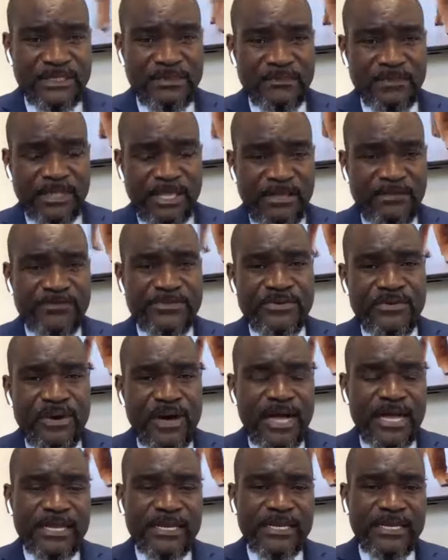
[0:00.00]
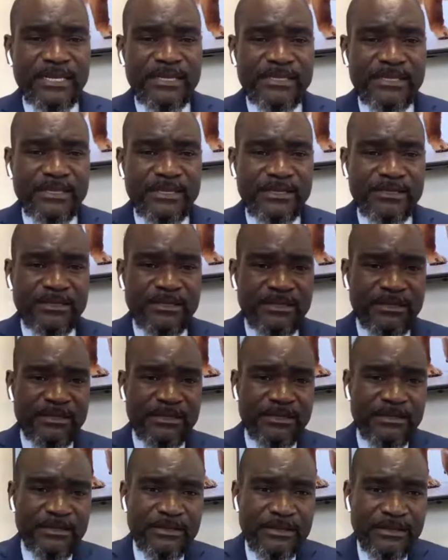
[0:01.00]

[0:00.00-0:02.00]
if you are under the